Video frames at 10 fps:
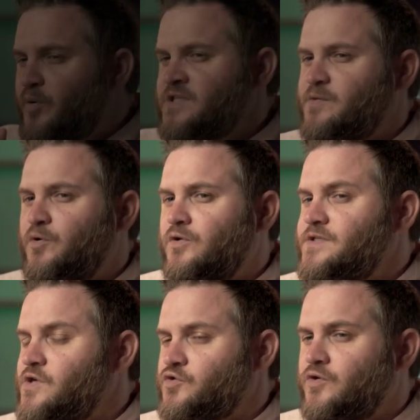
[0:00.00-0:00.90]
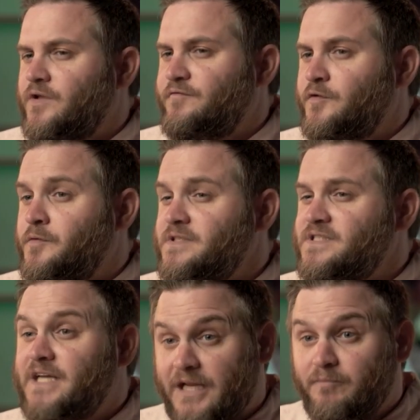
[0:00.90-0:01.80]
principle in social influence,
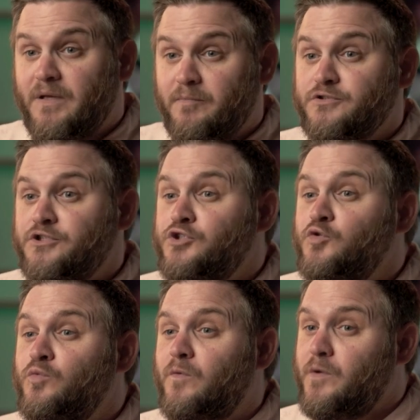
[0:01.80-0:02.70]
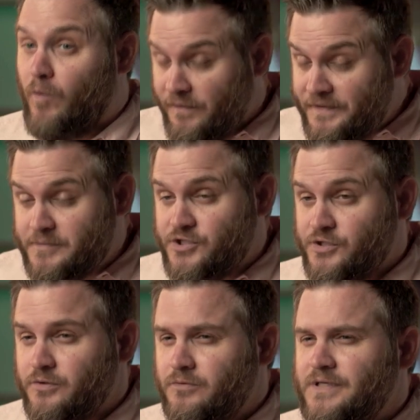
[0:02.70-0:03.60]
getting people to do what we want them to
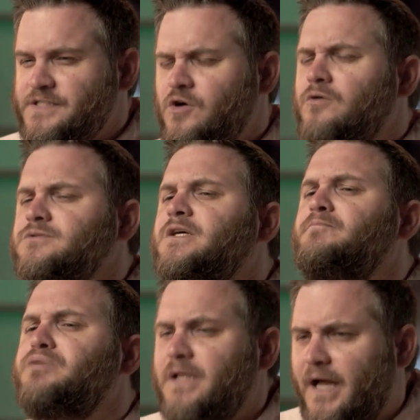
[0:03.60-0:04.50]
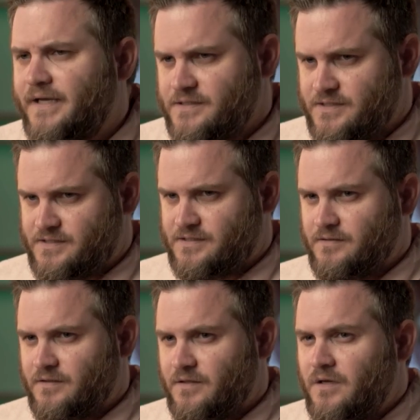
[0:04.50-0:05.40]
do, is called compliance.
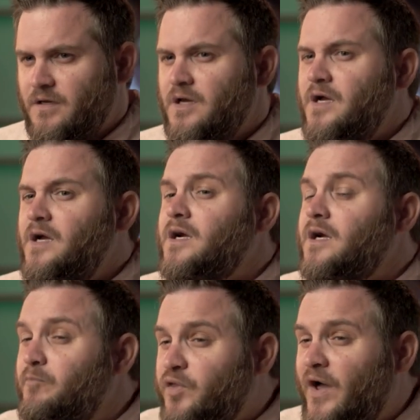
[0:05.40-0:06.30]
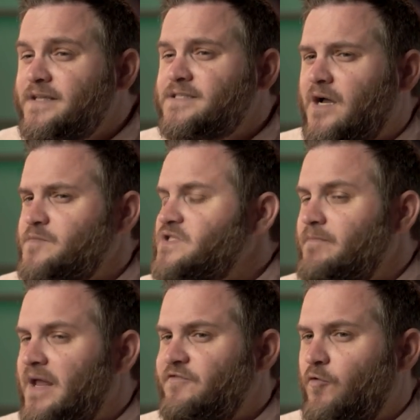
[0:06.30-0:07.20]
Compliance comes in
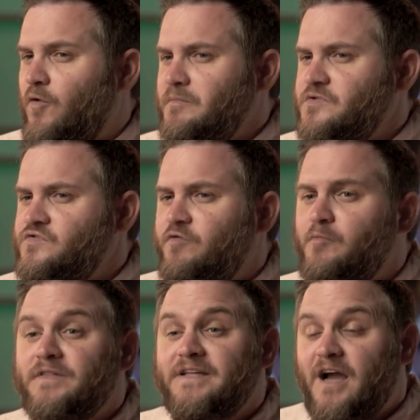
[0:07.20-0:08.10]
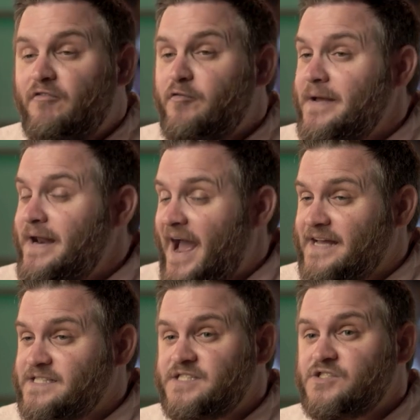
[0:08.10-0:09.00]
many forms, from what the government
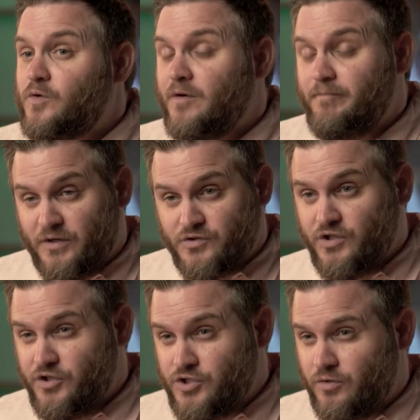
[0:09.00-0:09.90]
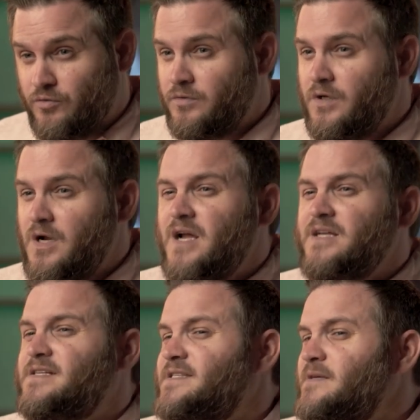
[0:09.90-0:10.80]
asks or compels you to do,
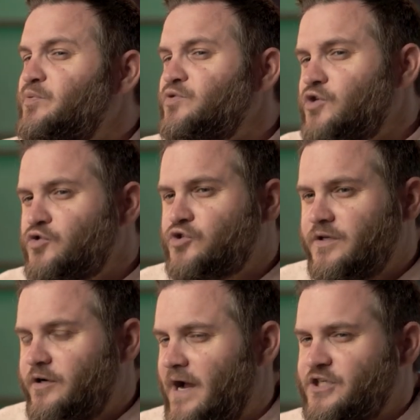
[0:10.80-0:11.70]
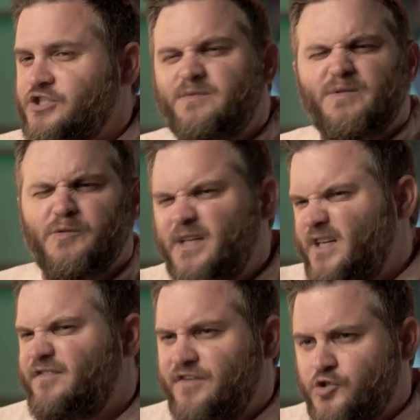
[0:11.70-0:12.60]
to simple social interactions between
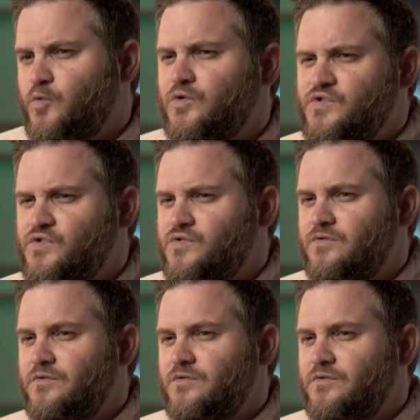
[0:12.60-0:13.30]
individuals.